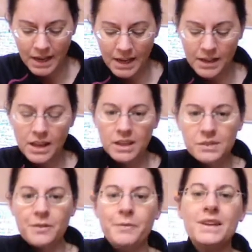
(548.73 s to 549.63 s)
Okay,
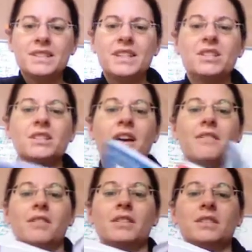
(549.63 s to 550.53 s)
so we basically just
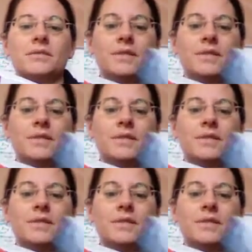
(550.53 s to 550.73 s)
covered